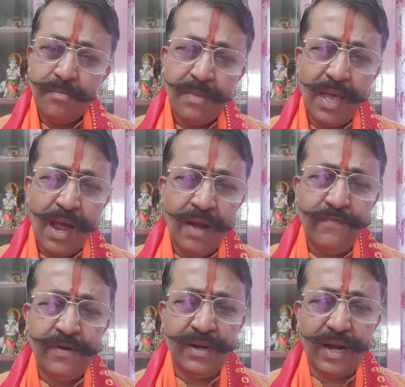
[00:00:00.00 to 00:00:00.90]
My
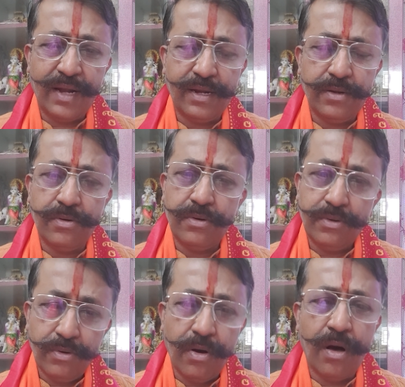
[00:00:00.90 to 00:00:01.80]
heartfelt gratitude
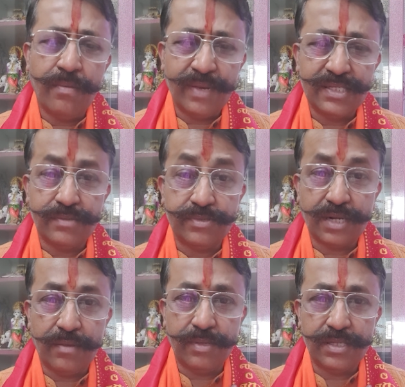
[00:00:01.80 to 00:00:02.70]
to all my
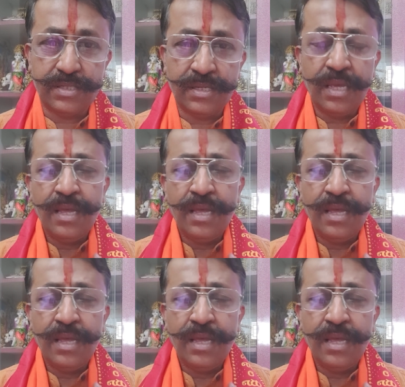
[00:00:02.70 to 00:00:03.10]
subscribers,